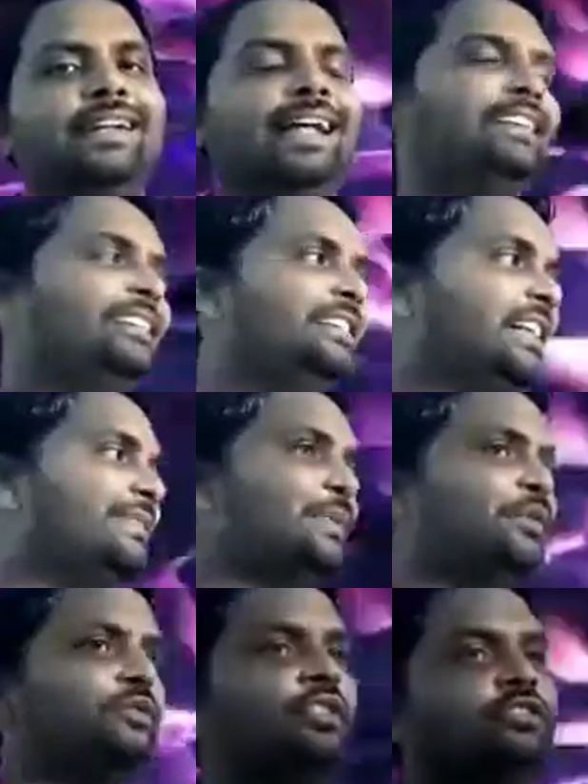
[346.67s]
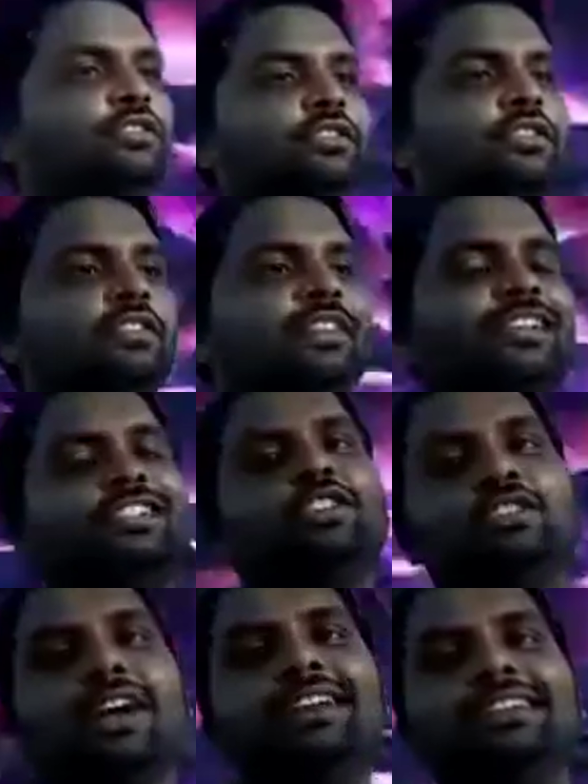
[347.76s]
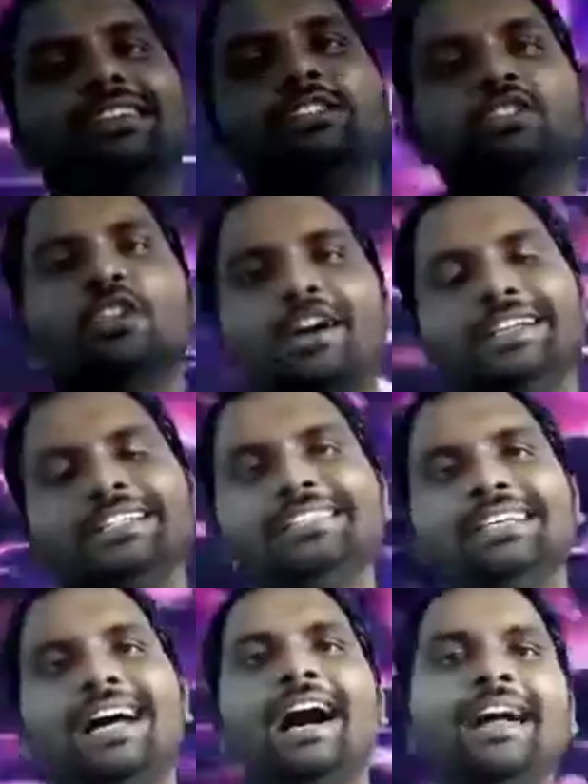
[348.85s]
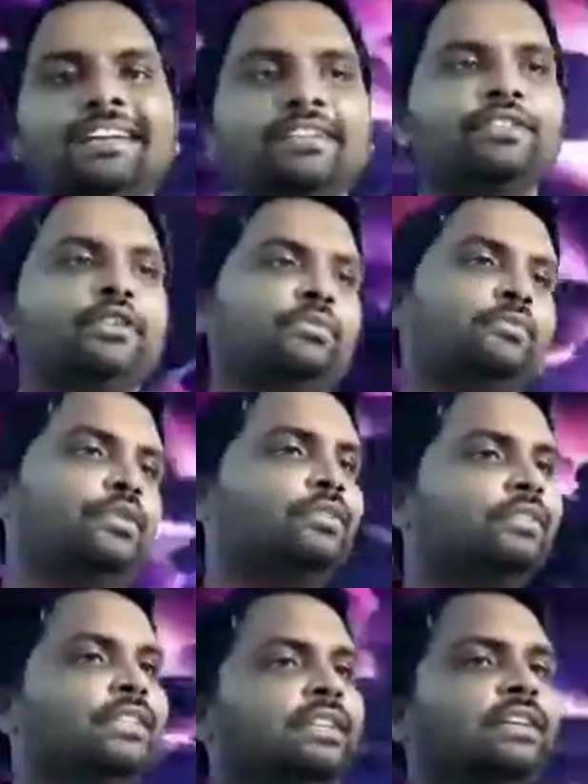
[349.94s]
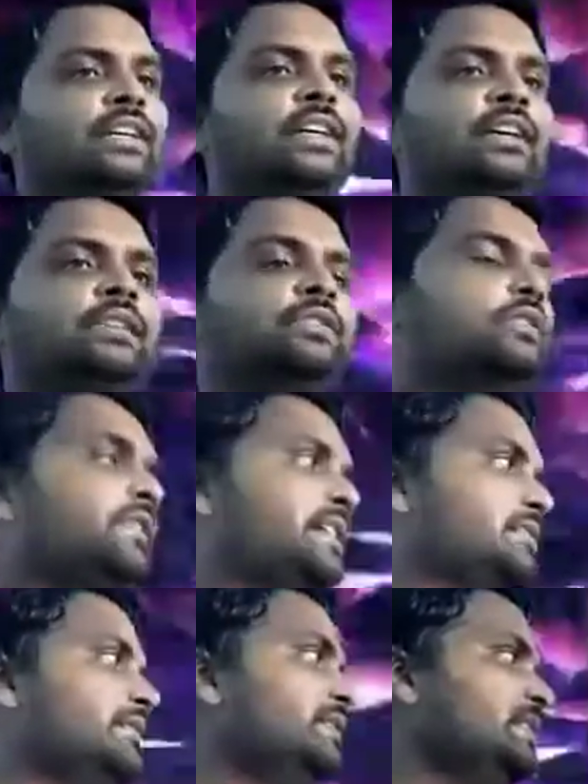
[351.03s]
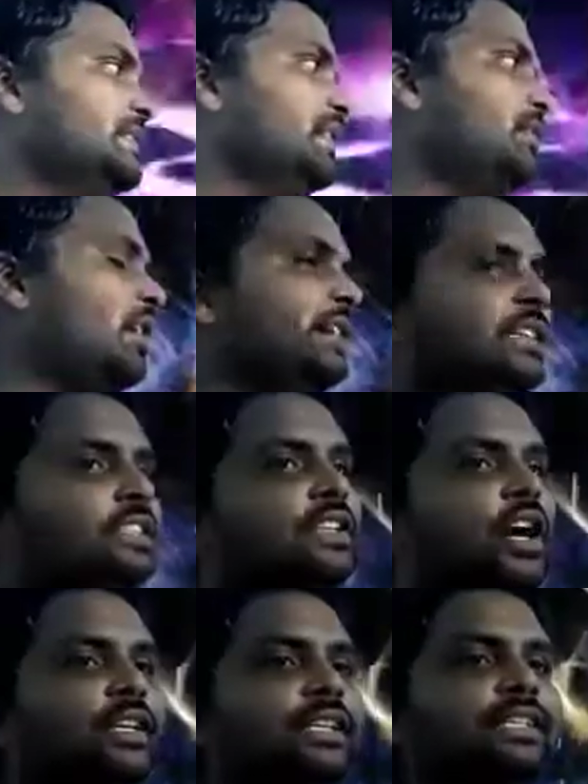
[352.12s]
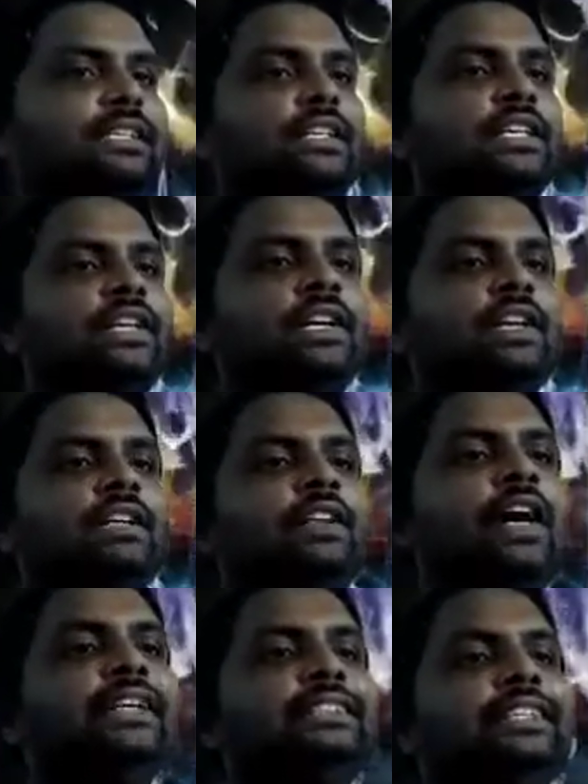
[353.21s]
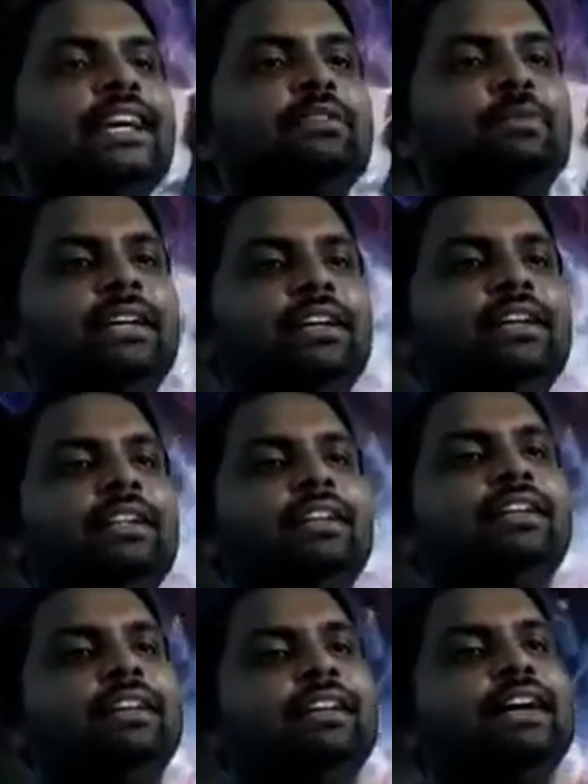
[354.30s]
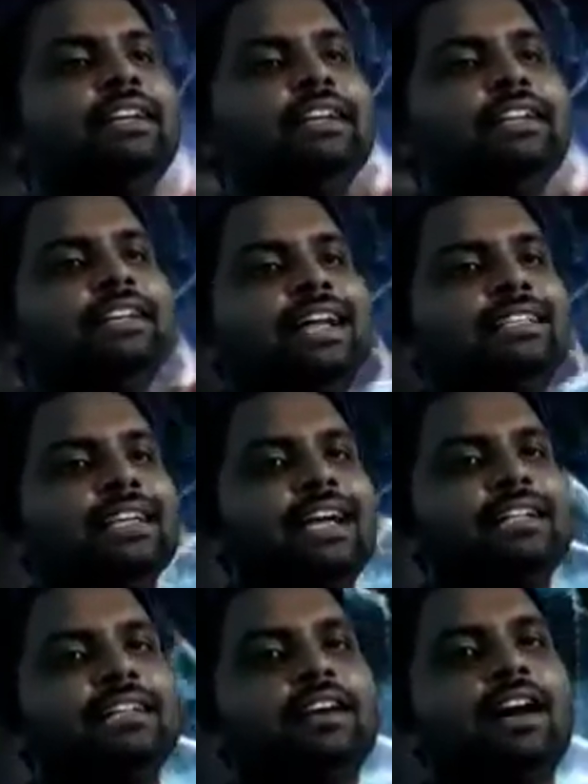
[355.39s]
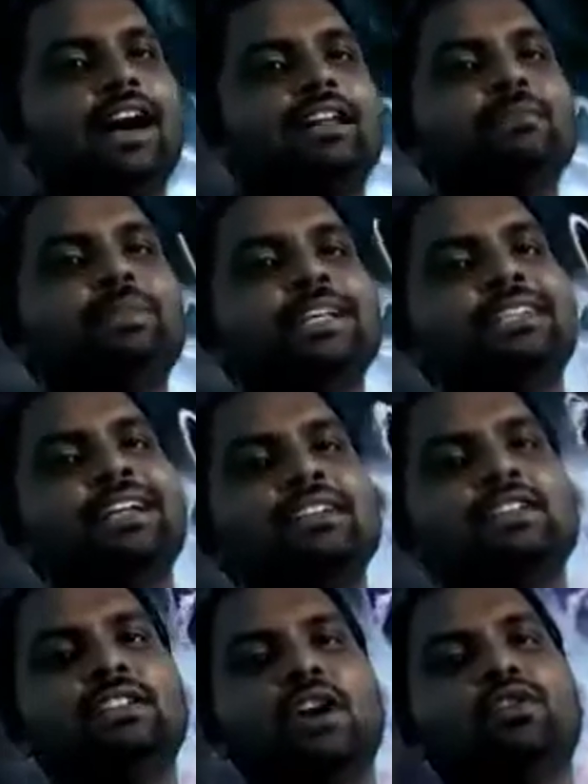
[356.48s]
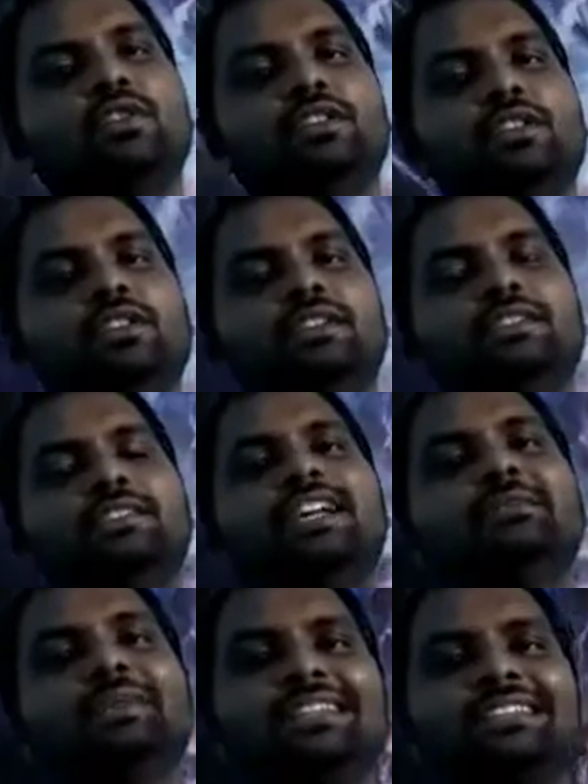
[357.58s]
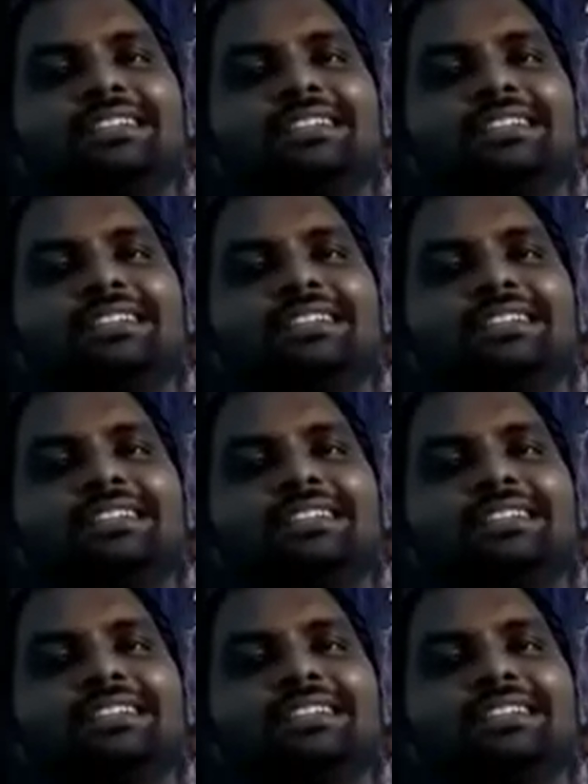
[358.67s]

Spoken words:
another type of sounds, those are noise and music. So first we will see what is noise. Noise can be regarded as an unpleasant sound. That means